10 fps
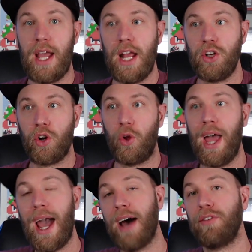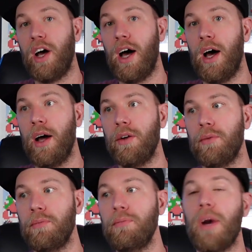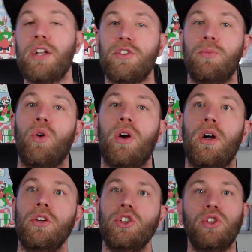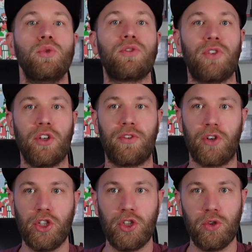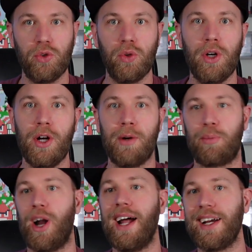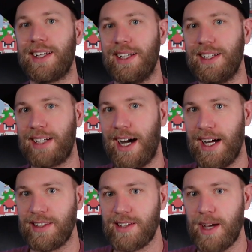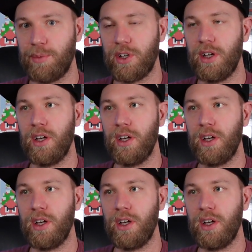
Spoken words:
and you'll have a much more useful for you product and concept,